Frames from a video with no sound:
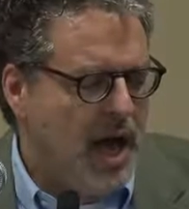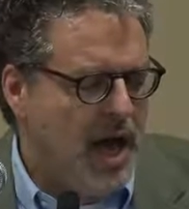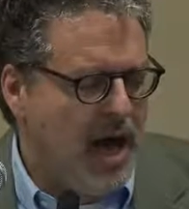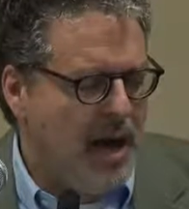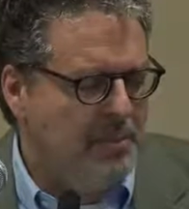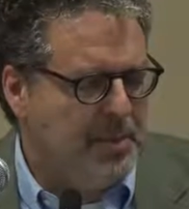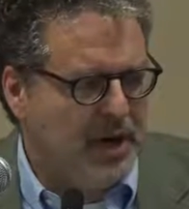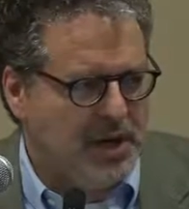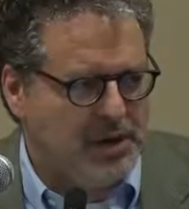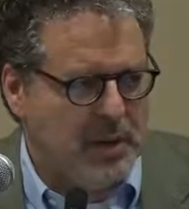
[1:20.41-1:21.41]

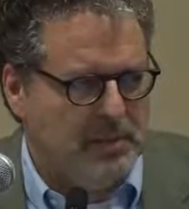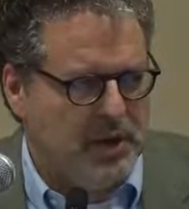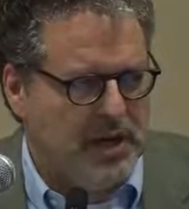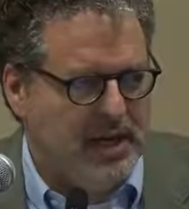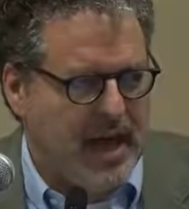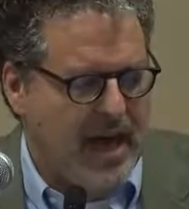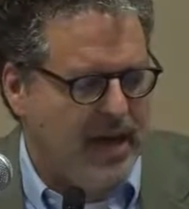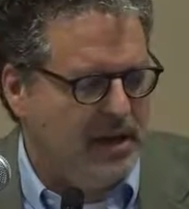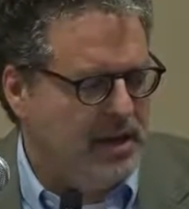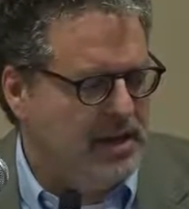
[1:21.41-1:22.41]
But also, I'm looking
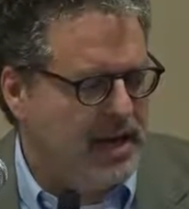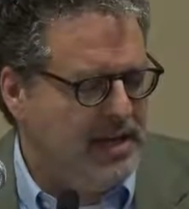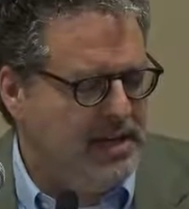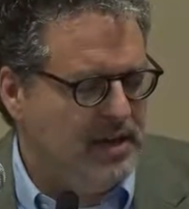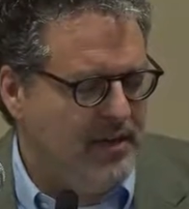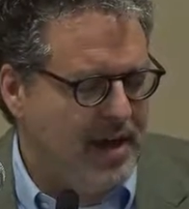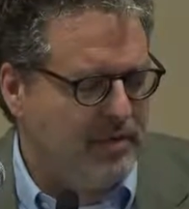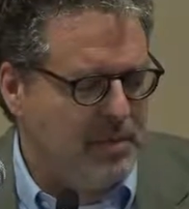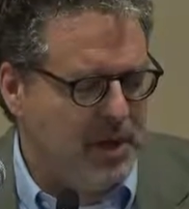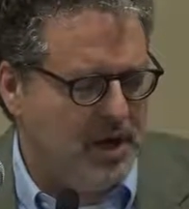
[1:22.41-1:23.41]
at the idea of
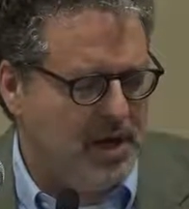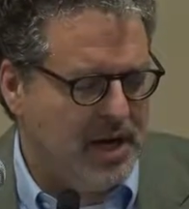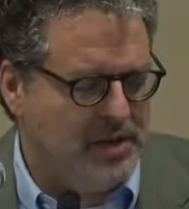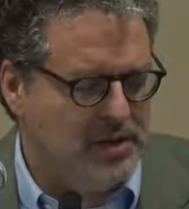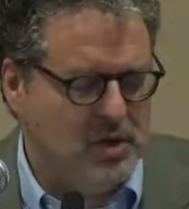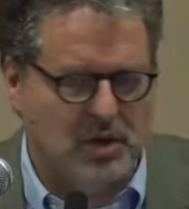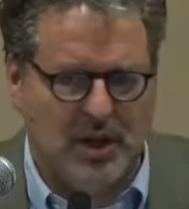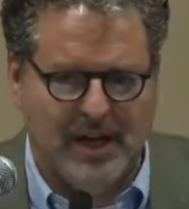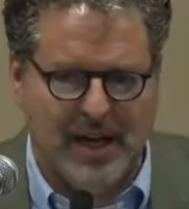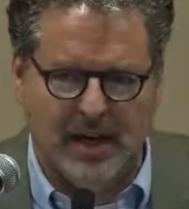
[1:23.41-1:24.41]
African American
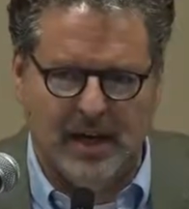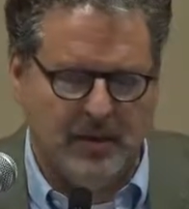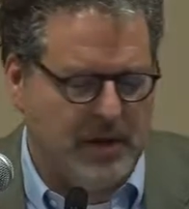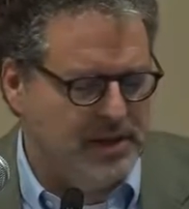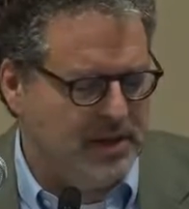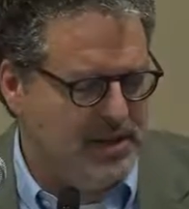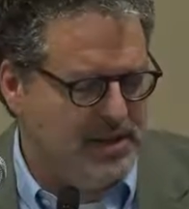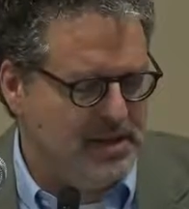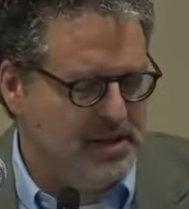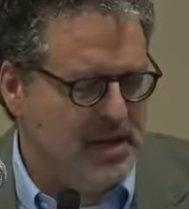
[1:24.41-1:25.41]
constitutional identity, right? So
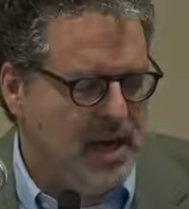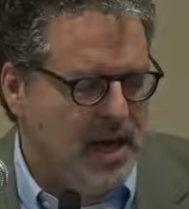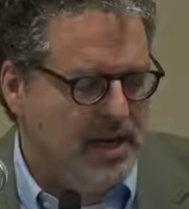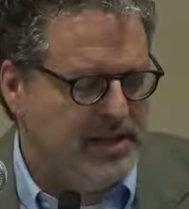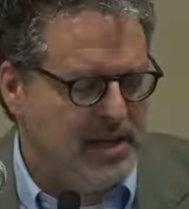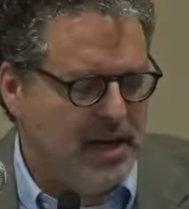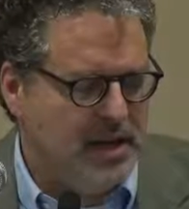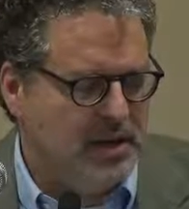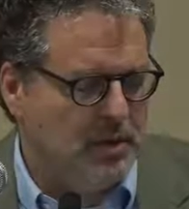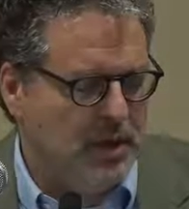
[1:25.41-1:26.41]
this is a
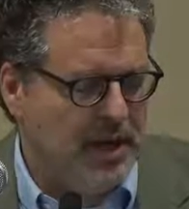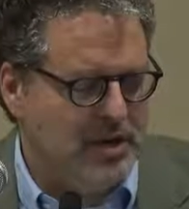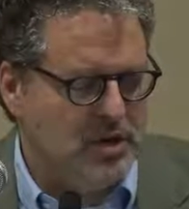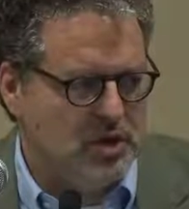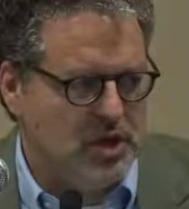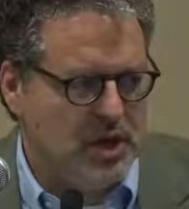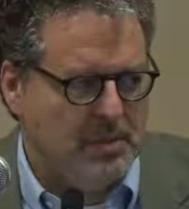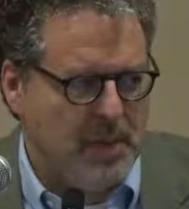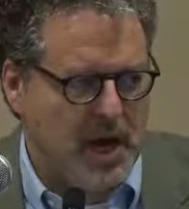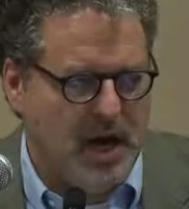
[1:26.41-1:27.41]
study in the
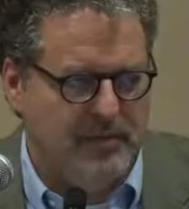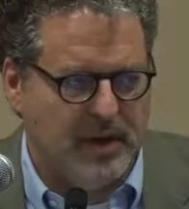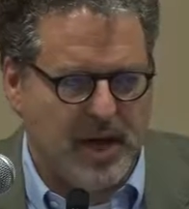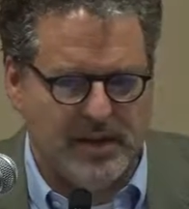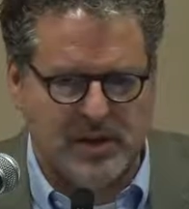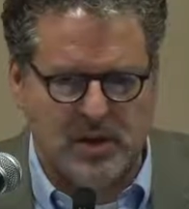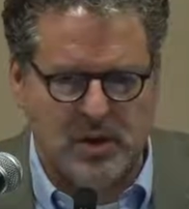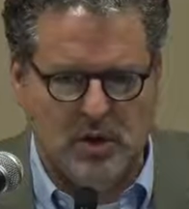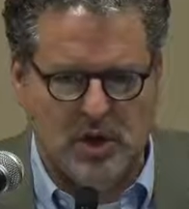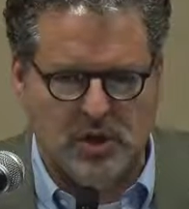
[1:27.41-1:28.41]
relationship of the
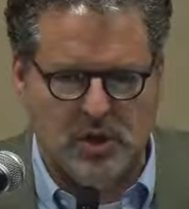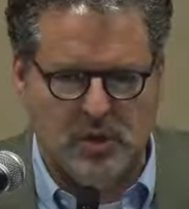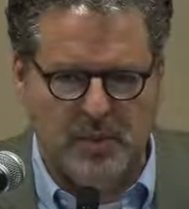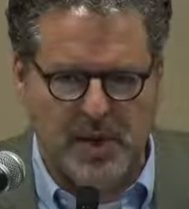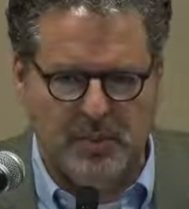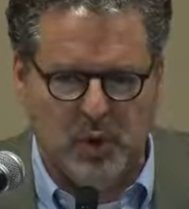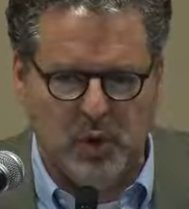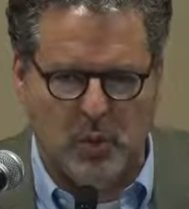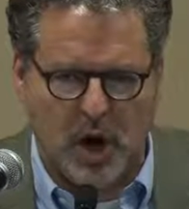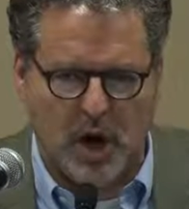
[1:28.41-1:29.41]
Constitution to
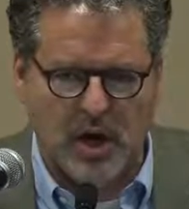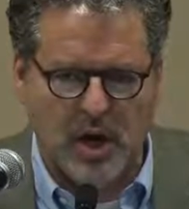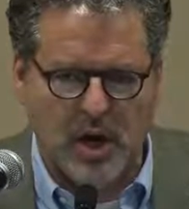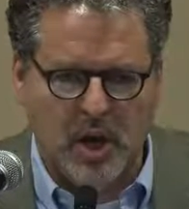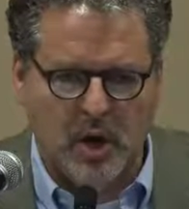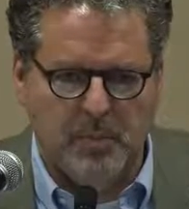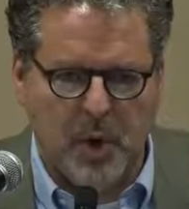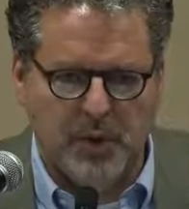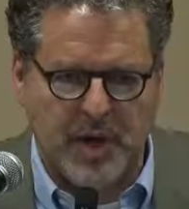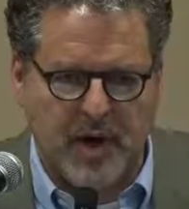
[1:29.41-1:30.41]
people who are
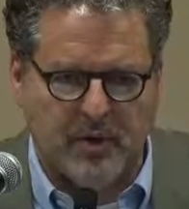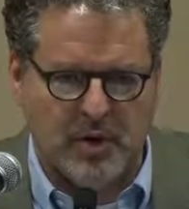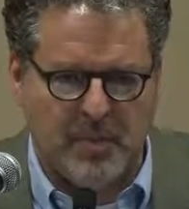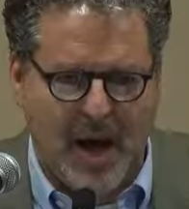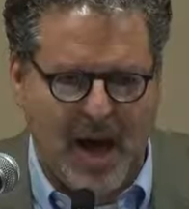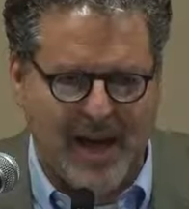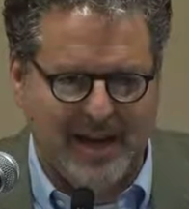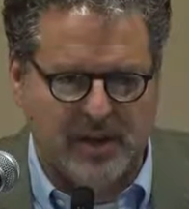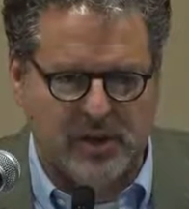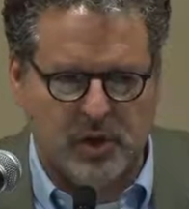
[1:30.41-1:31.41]
both governed by
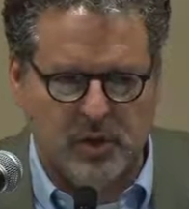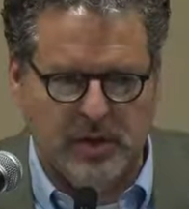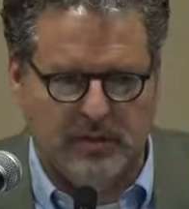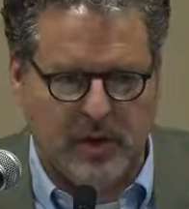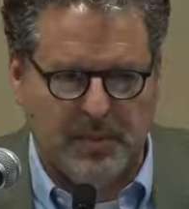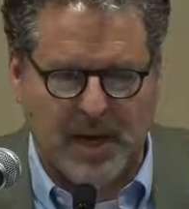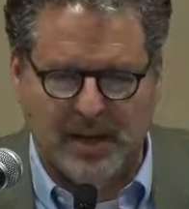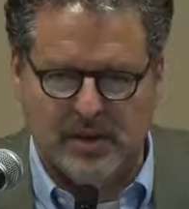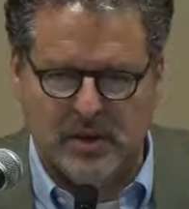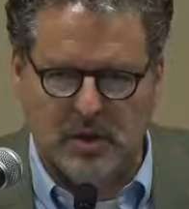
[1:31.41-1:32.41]
and excluded from the
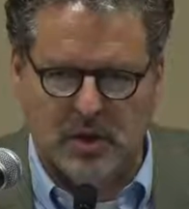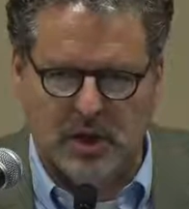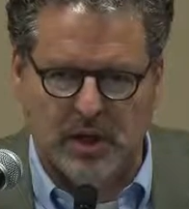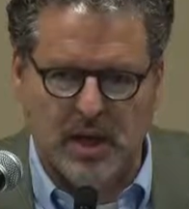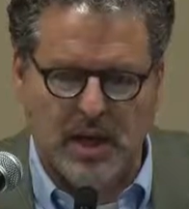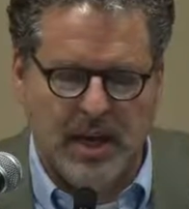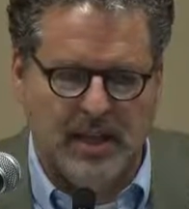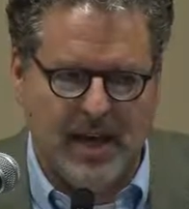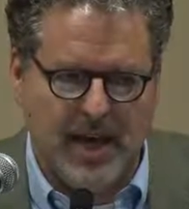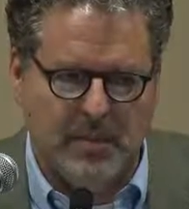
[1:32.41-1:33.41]
Constitution
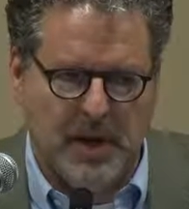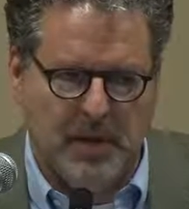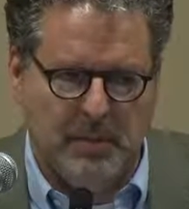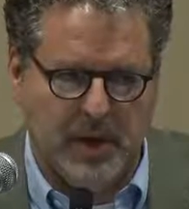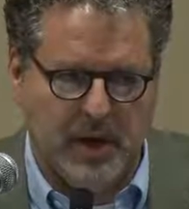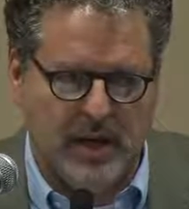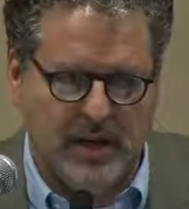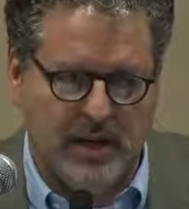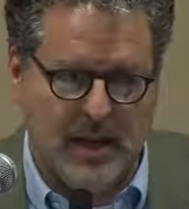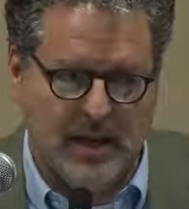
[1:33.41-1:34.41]
in the antebellum
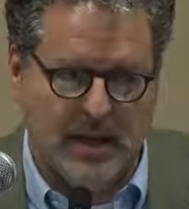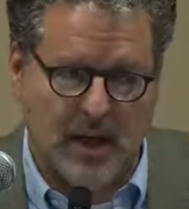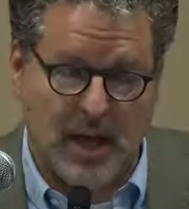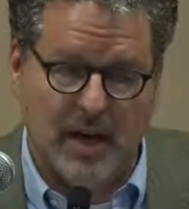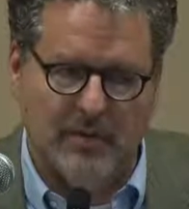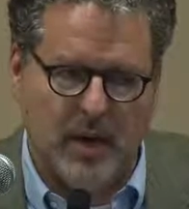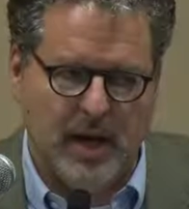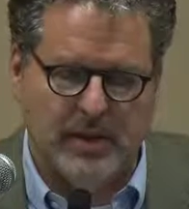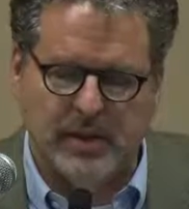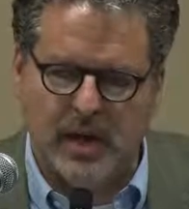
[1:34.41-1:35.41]
period. And in a lot of
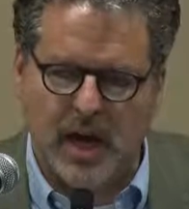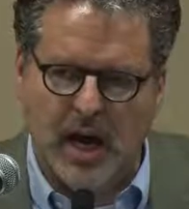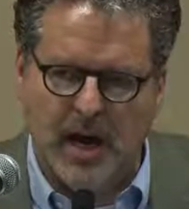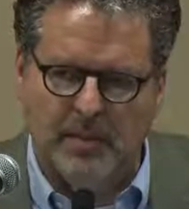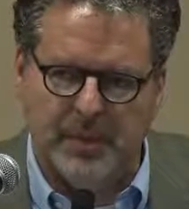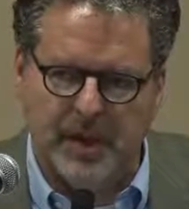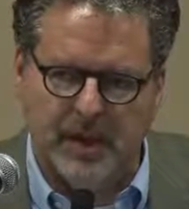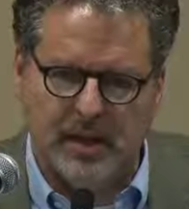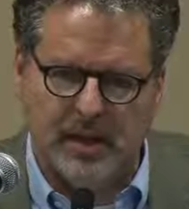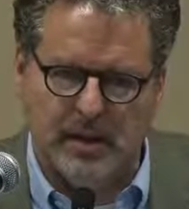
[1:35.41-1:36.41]
ways,
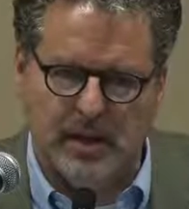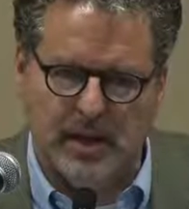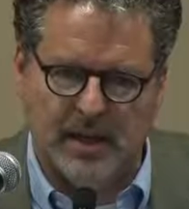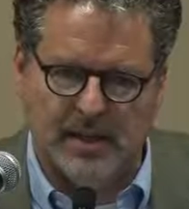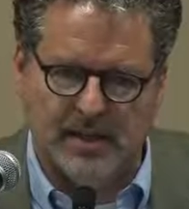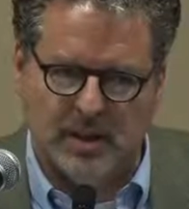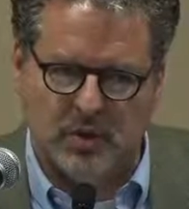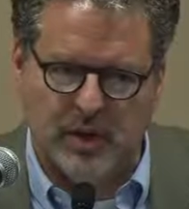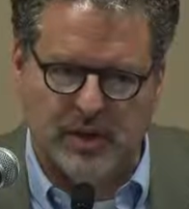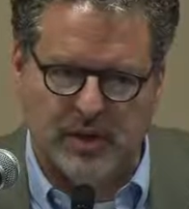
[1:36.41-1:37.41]
the 19th
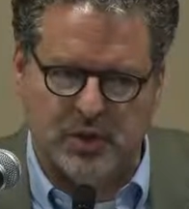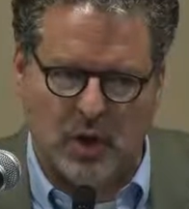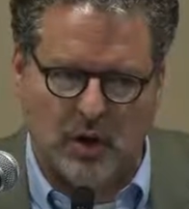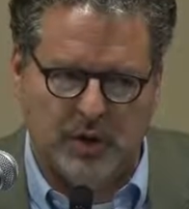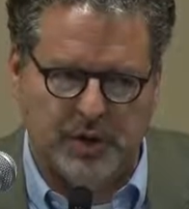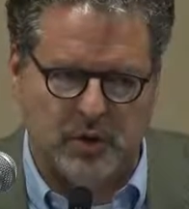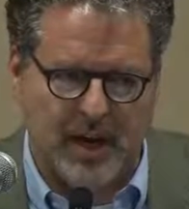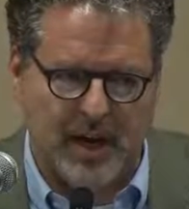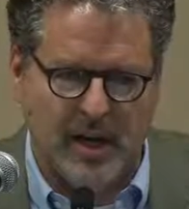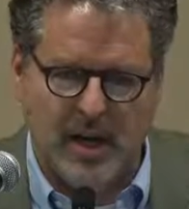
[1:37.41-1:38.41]
century is a struggle to
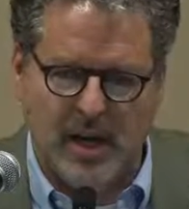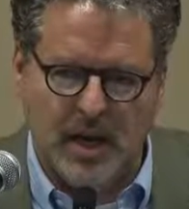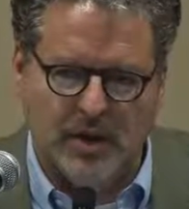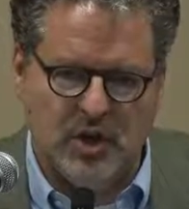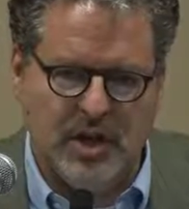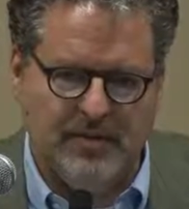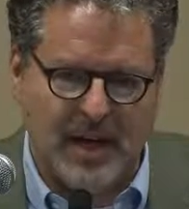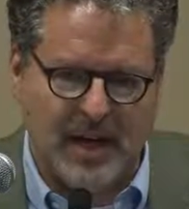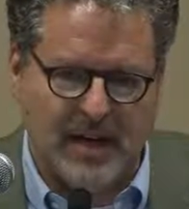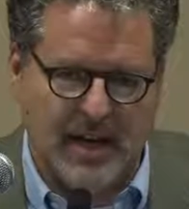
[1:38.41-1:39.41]
try to achieve
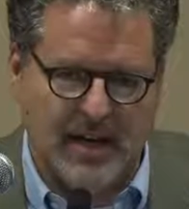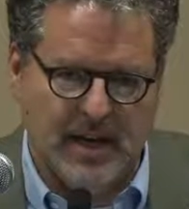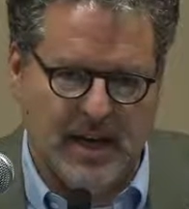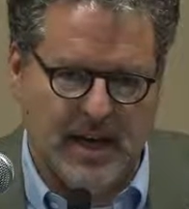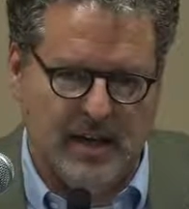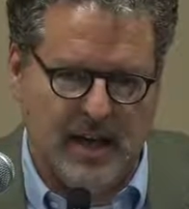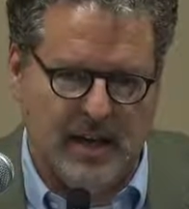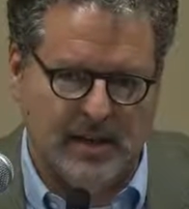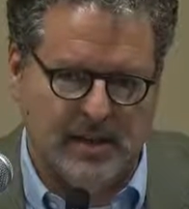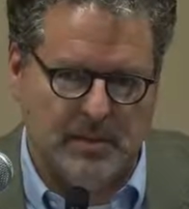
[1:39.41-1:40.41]
that identity,
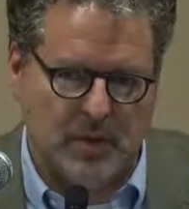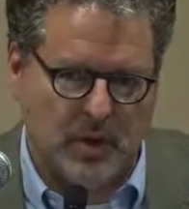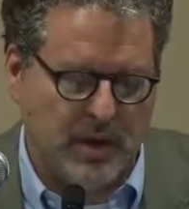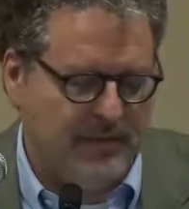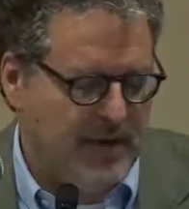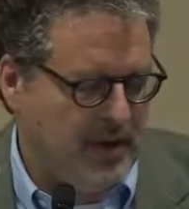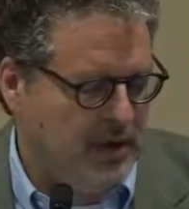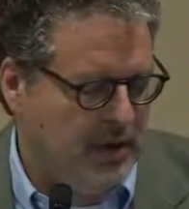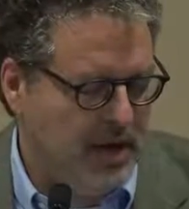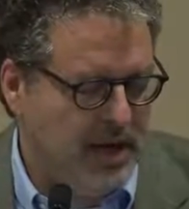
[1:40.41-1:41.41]
and to some degree a
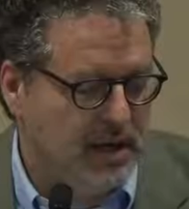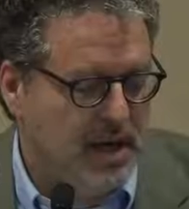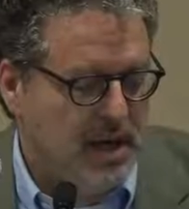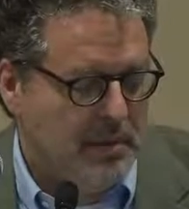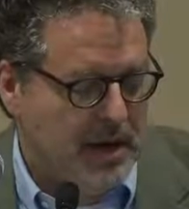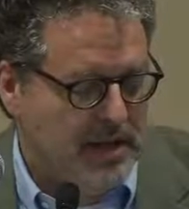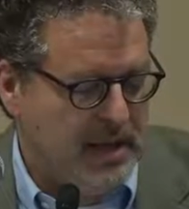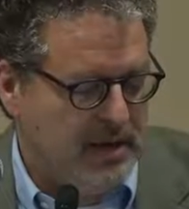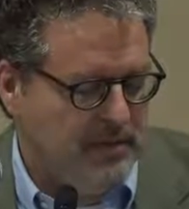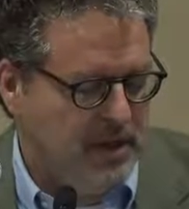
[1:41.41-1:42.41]
failure in it by
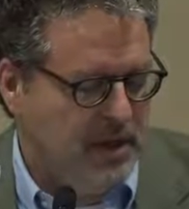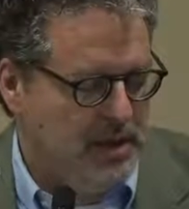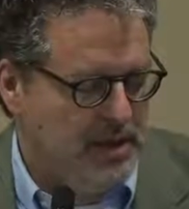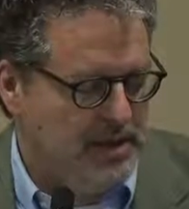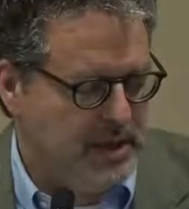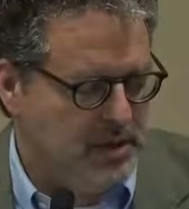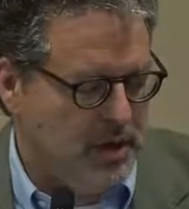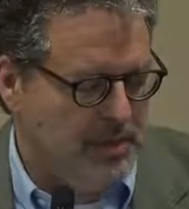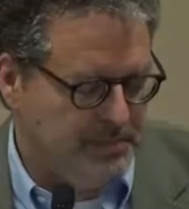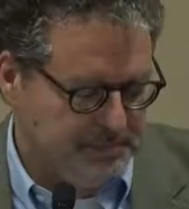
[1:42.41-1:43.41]
the end of the
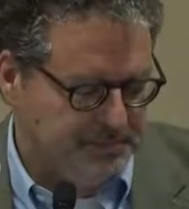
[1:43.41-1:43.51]
century.